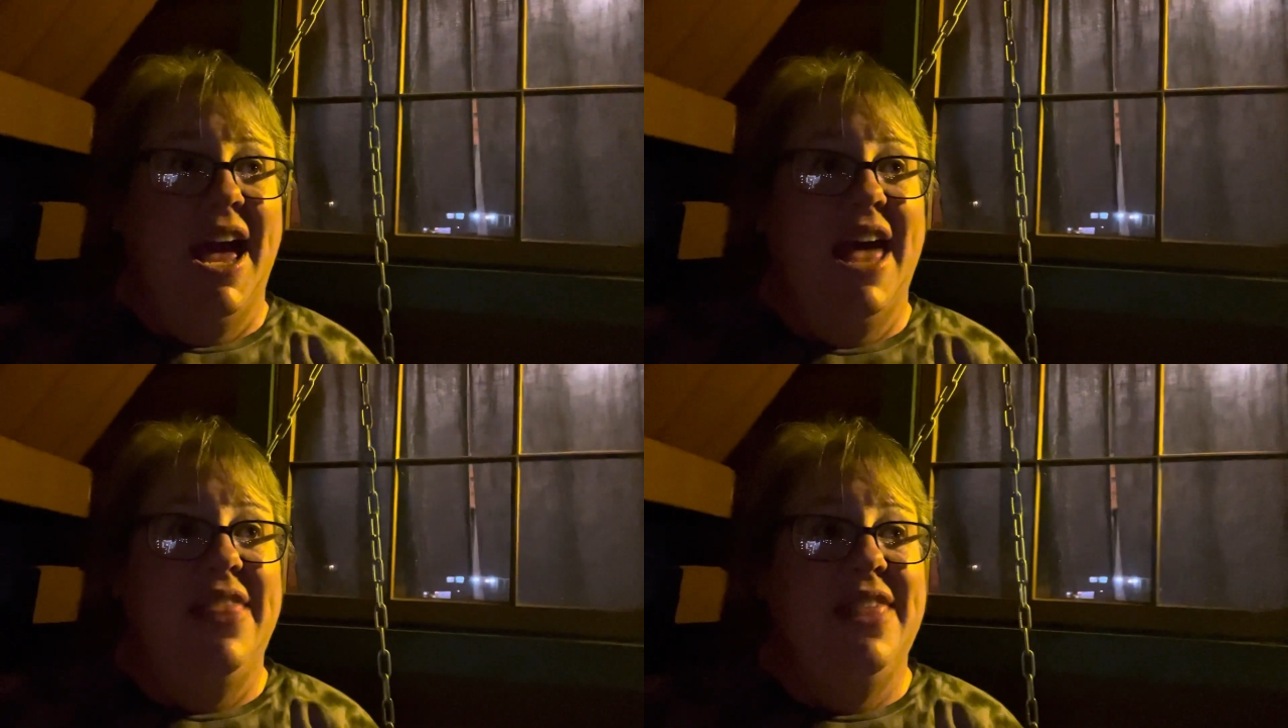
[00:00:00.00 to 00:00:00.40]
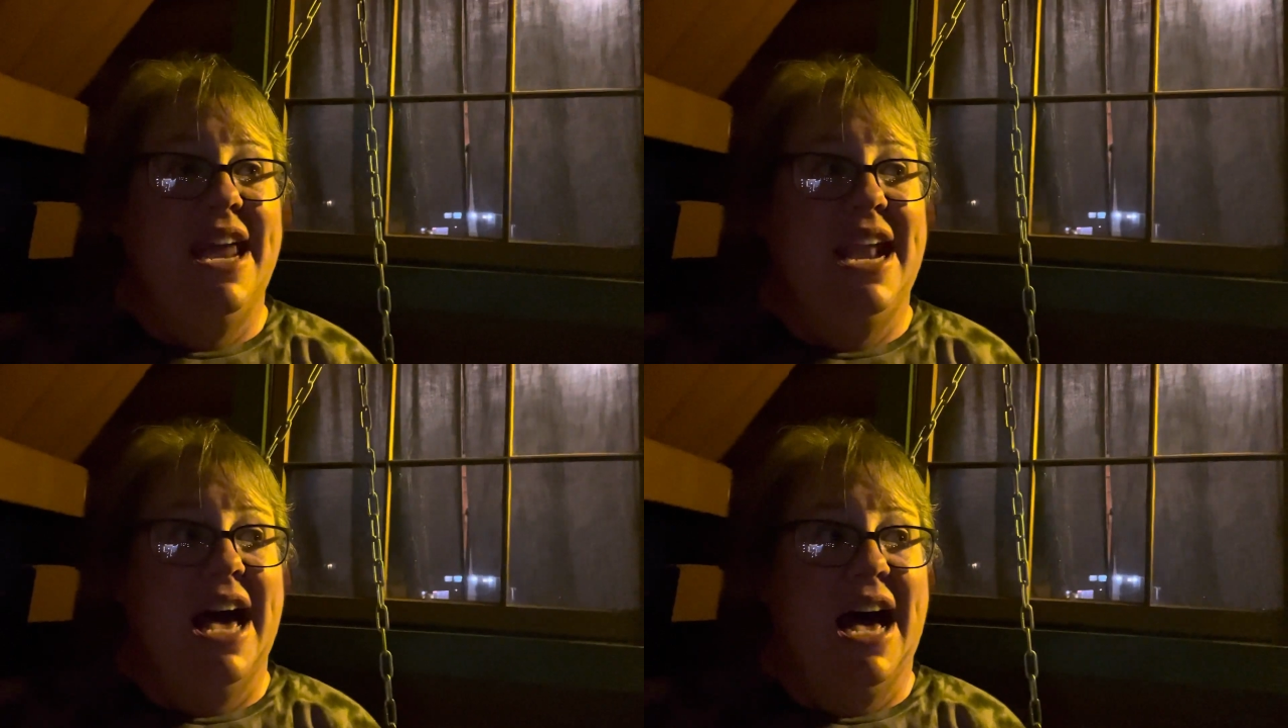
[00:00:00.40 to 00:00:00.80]
and
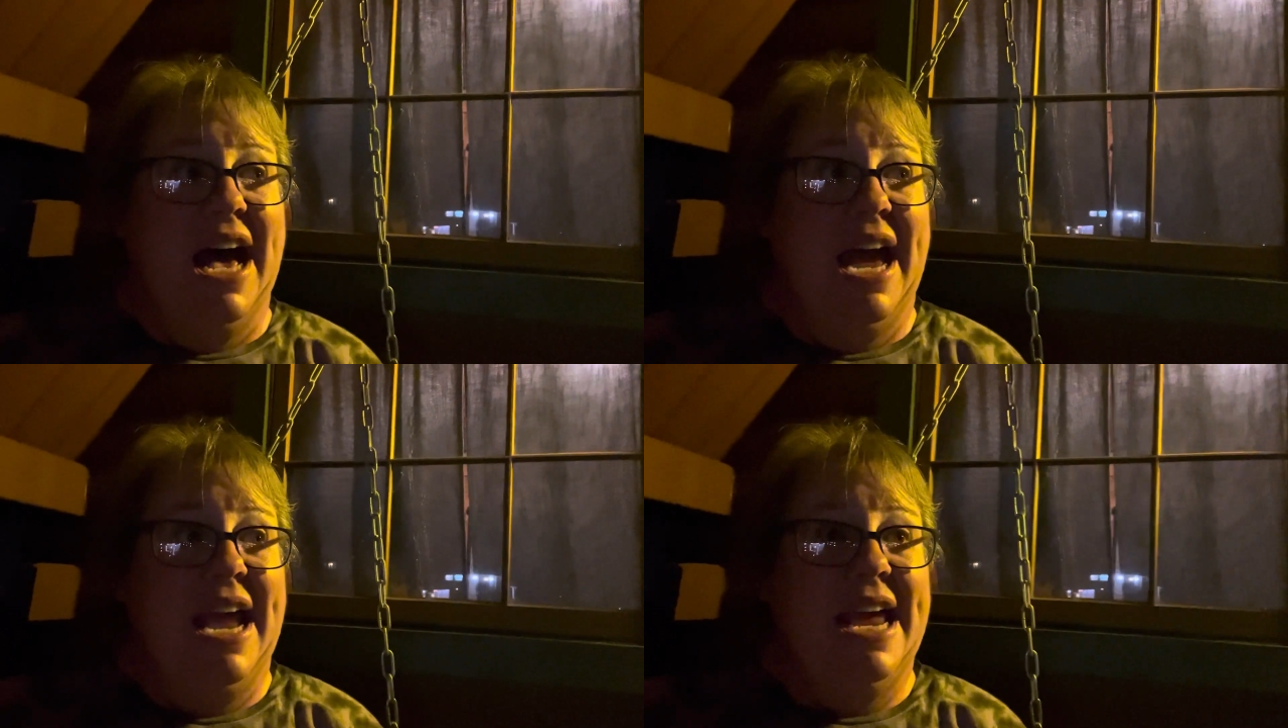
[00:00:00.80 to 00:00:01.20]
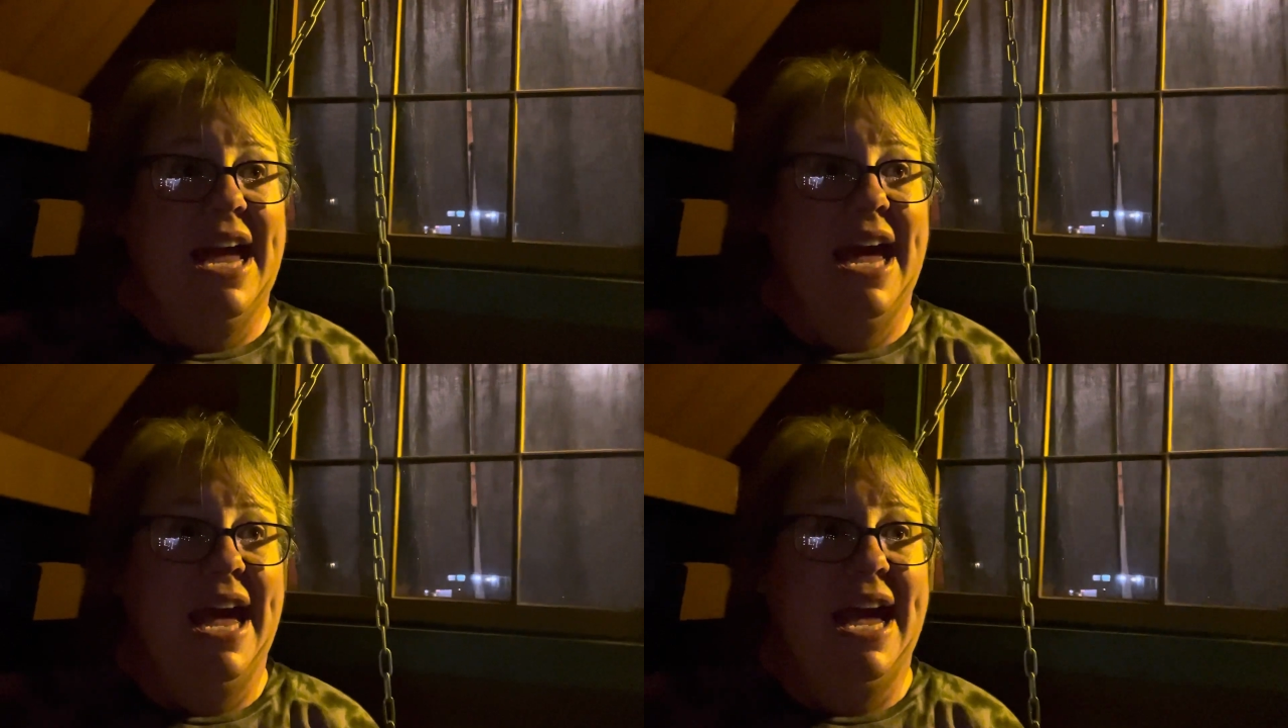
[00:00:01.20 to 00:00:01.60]
then I
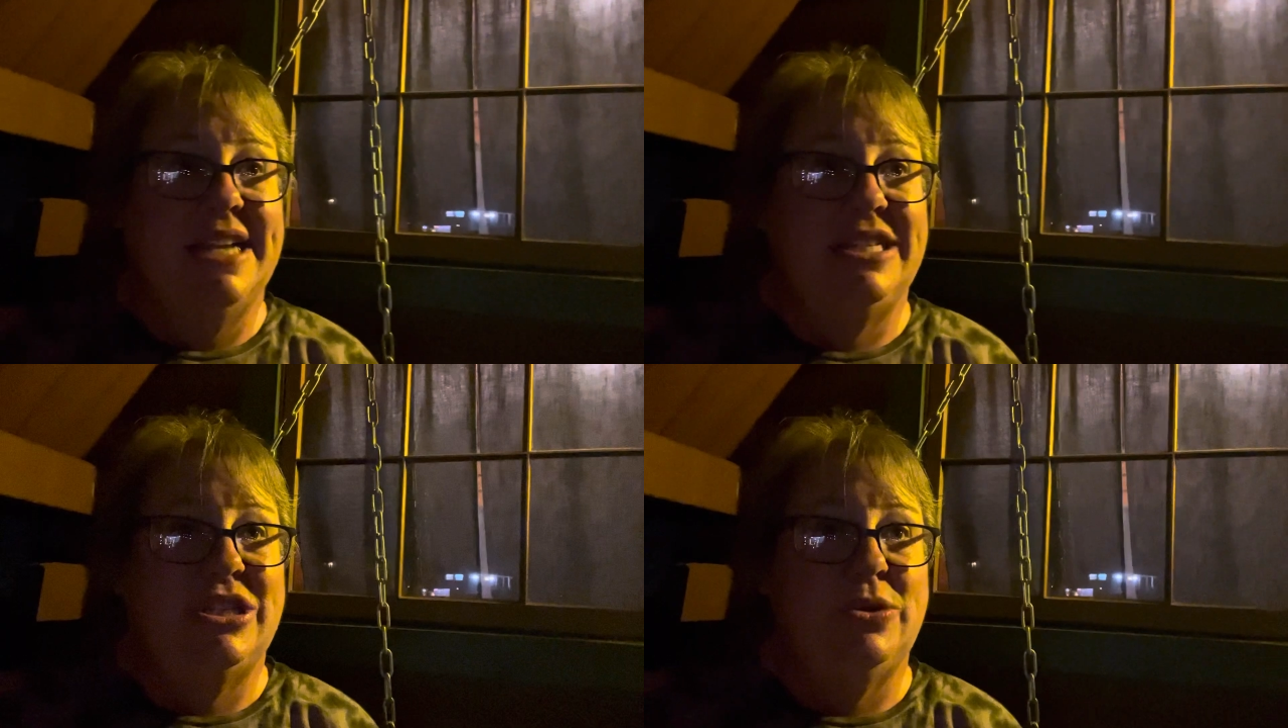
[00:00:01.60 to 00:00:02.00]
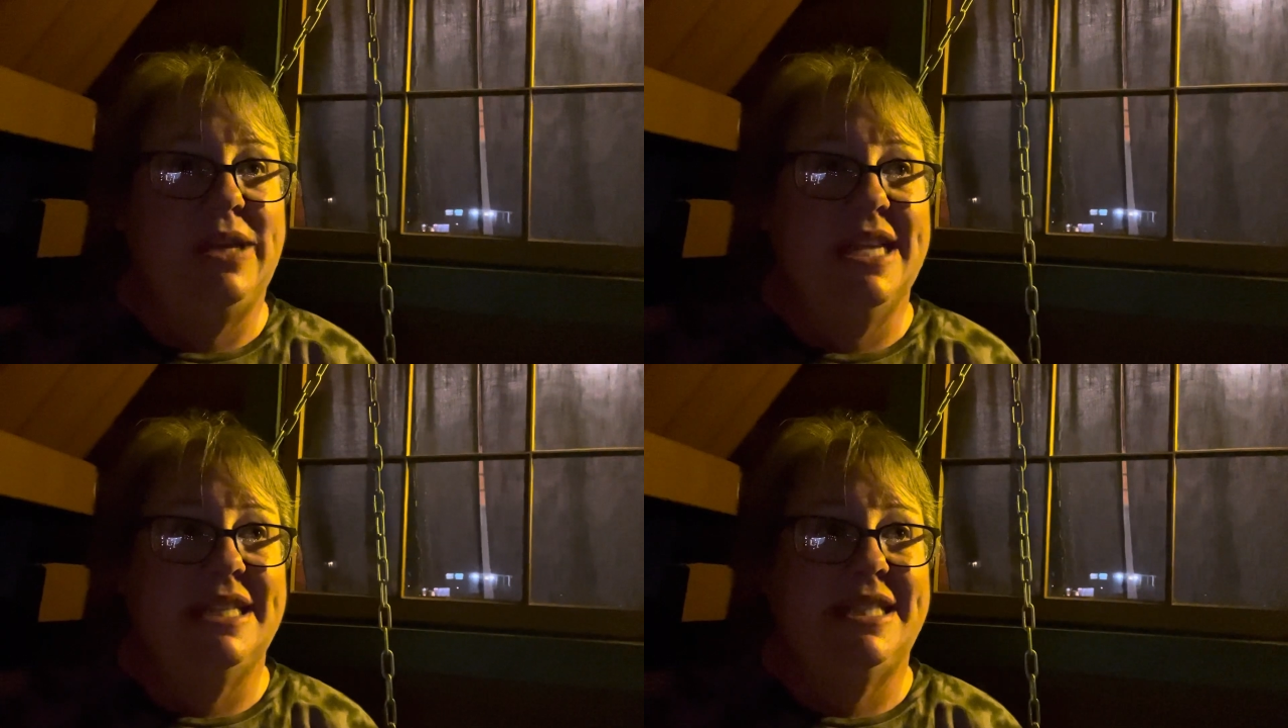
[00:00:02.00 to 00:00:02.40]
had to
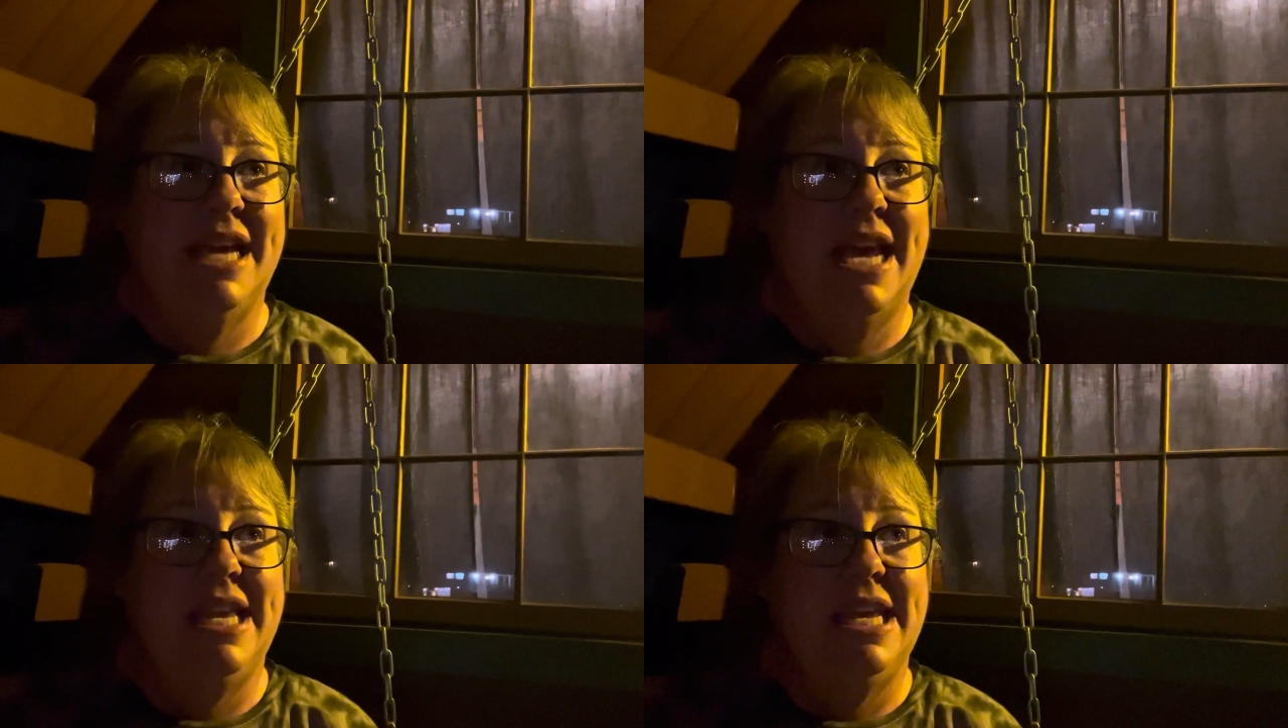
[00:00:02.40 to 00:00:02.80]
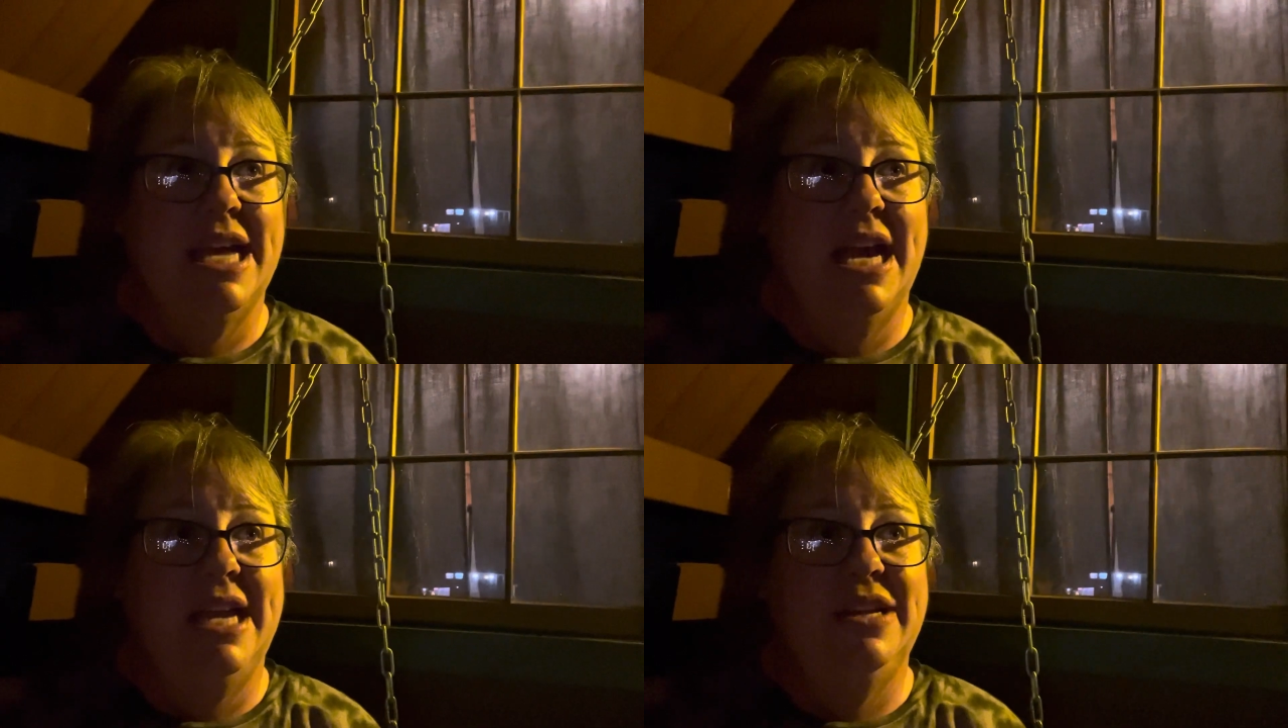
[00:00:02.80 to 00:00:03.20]
get Teddy
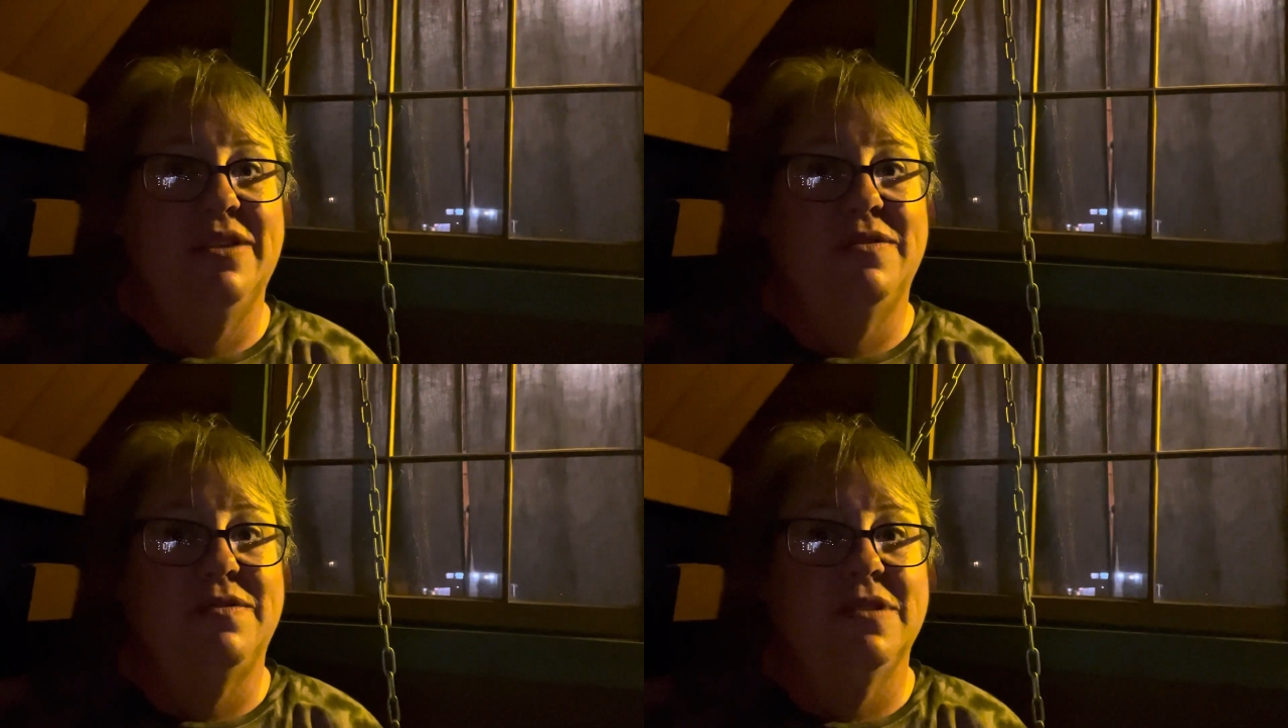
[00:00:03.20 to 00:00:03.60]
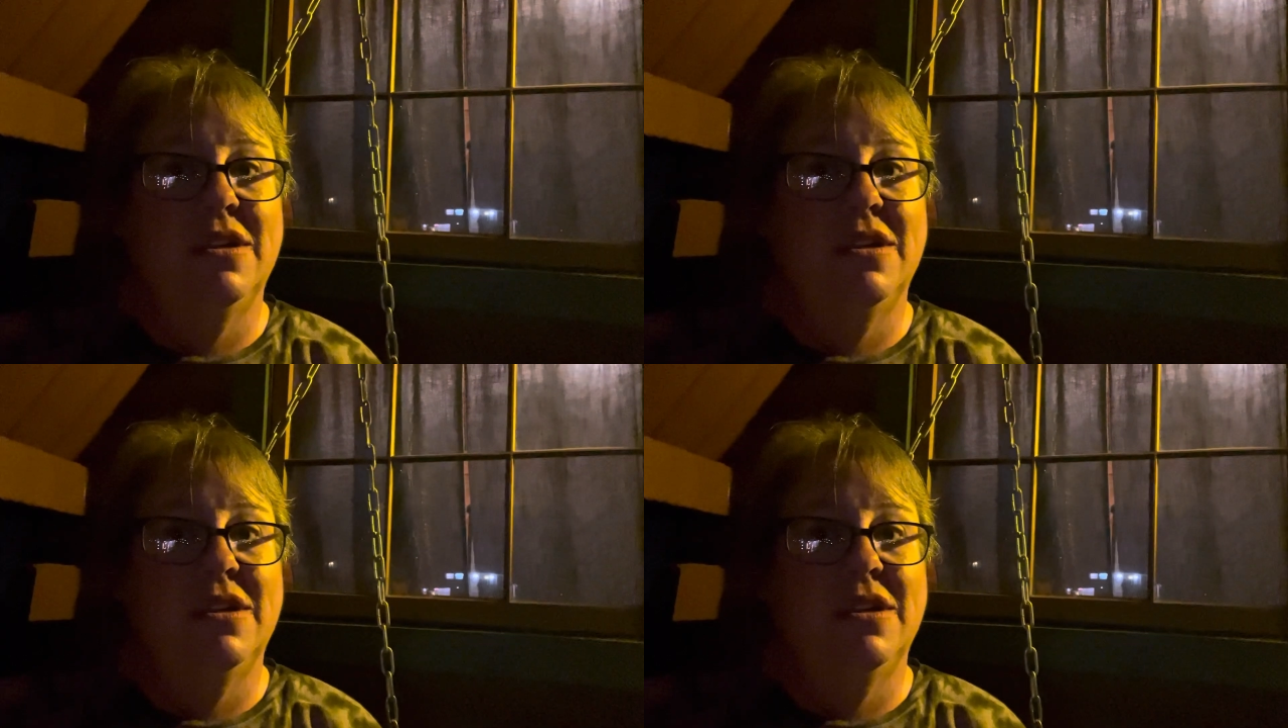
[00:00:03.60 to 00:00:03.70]
kind of